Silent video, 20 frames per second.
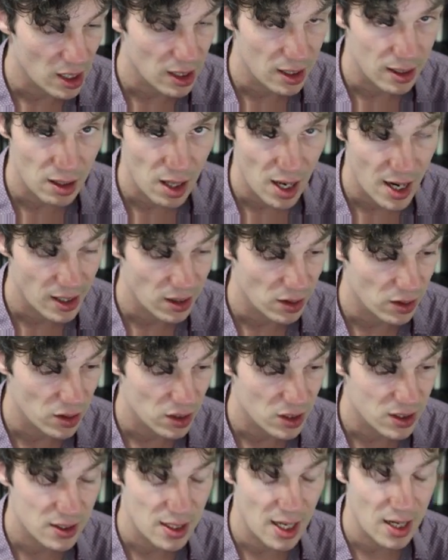in line of the
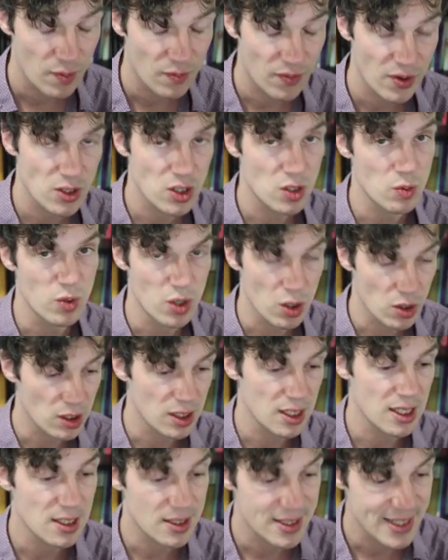setup function. We don't
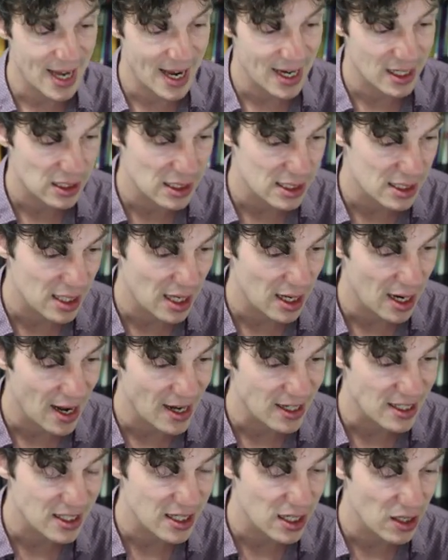need to access that
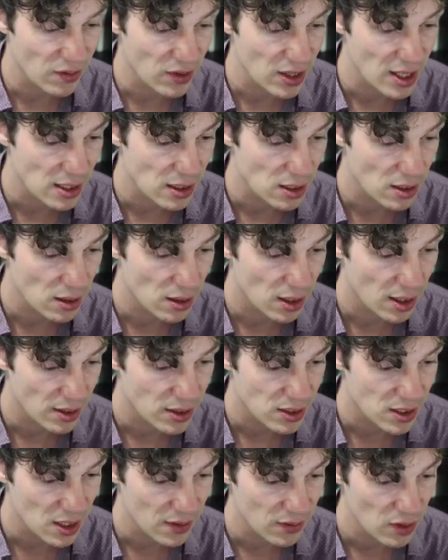outside of
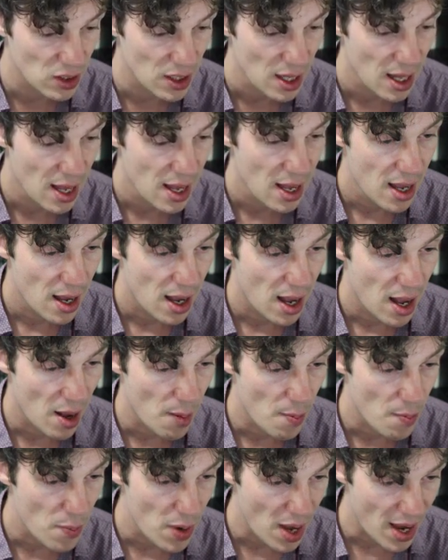it.
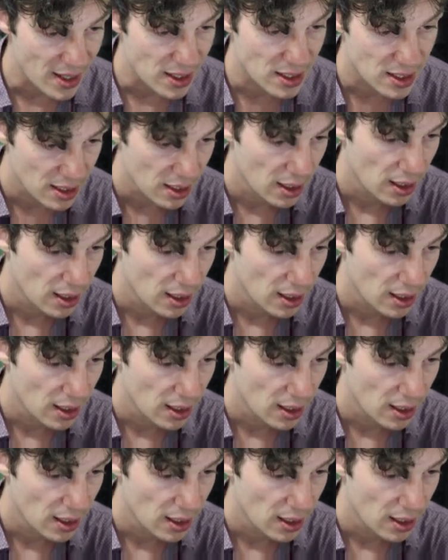But